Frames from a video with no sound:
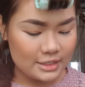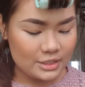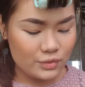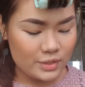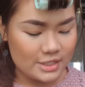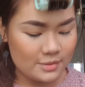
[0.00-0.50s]

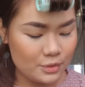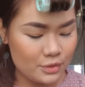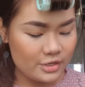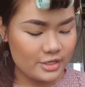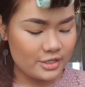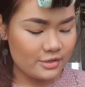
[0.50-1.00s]

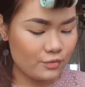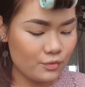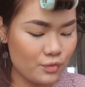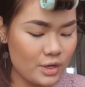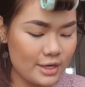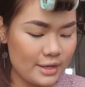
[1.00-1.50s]
transparent of
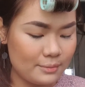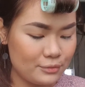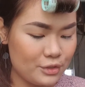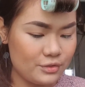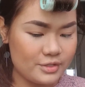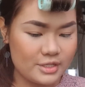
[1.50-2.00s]
what I'm
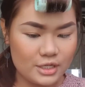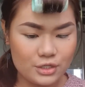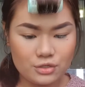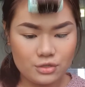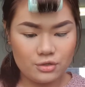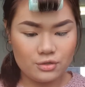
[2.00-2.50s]
using
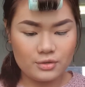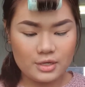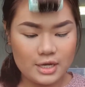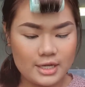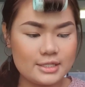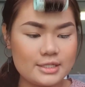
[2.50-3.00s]
to you
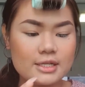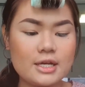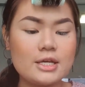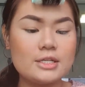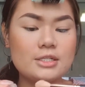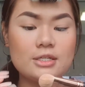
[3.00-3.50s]
guys.
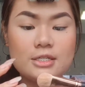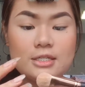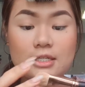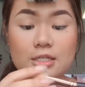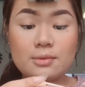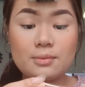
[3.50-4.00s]
So this
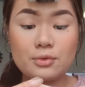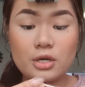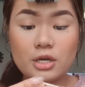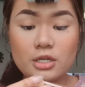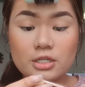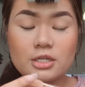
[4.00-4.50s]
is a
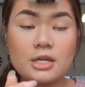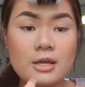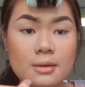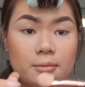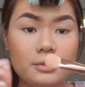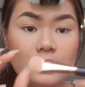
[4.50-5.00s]
brush.
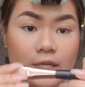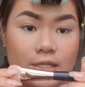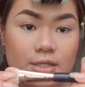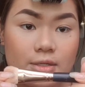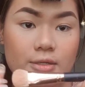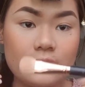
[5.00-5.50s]

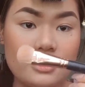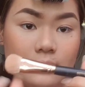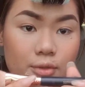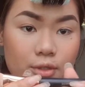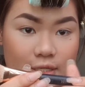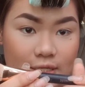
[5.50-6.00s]
Please
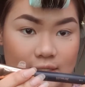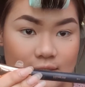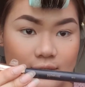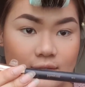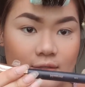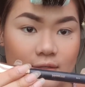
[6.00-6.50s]

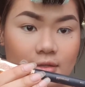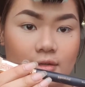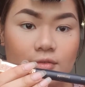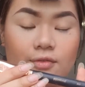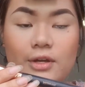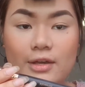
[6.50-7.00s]

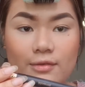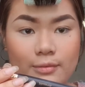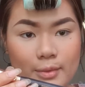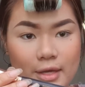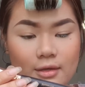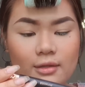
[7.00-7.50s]
forgive
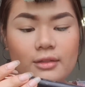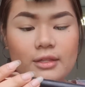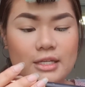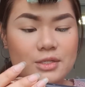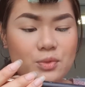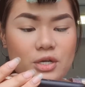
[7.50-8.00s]
me.
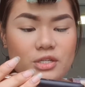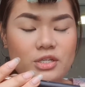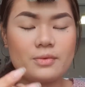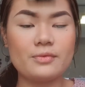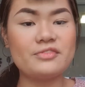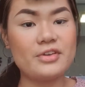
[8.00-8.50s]
These brushes
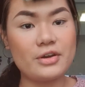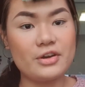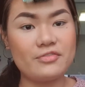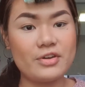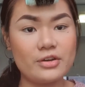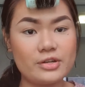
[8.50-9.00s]
are
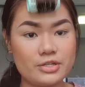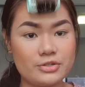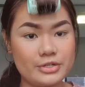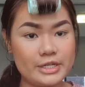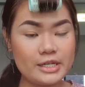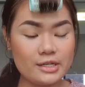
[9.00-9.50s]
very
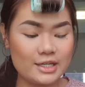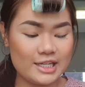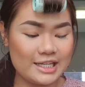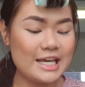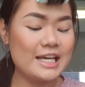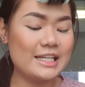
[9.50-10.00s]
dirty.
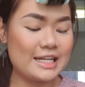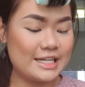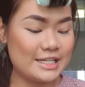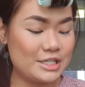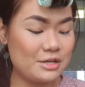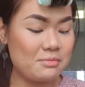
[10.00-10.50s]
They
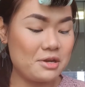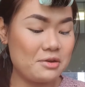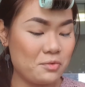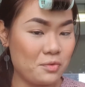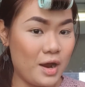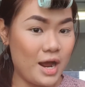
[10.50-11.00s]
need to be
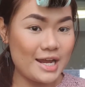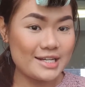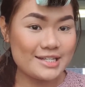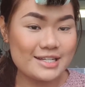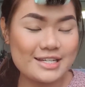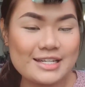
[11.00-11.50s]

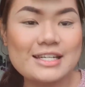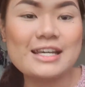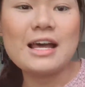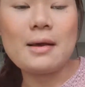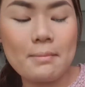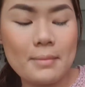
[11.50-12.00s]
washed,
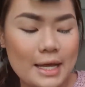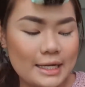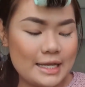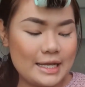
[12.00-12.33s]
but